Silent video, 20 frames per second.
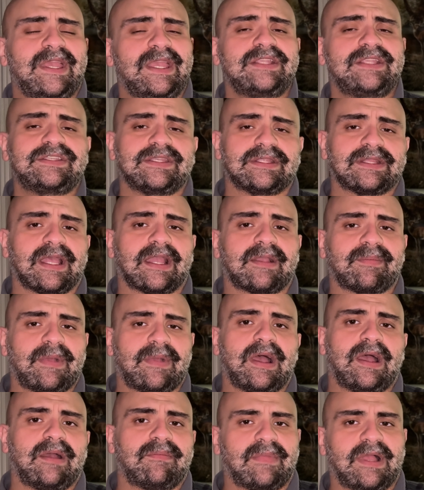itching, like
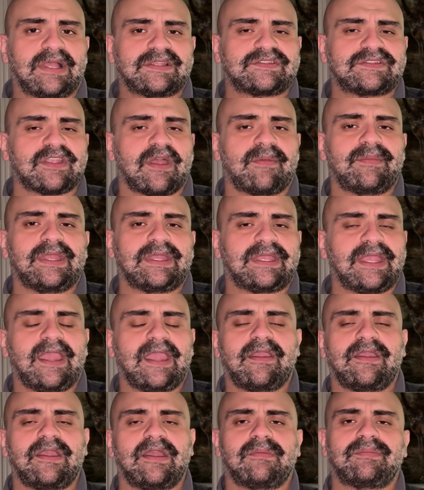my, my stomach
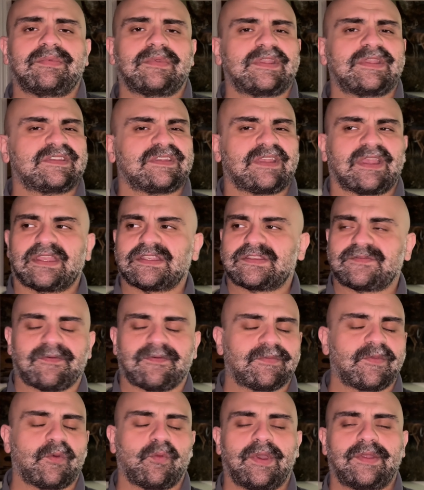area, because I guess
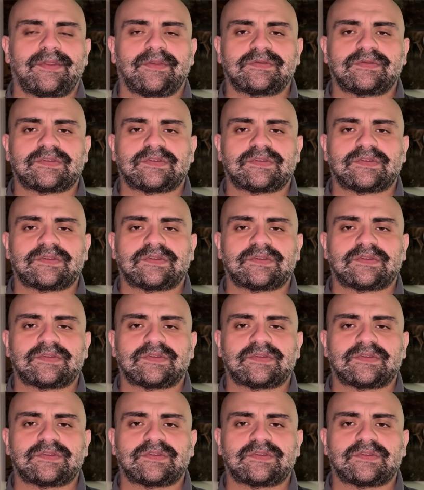from the weather.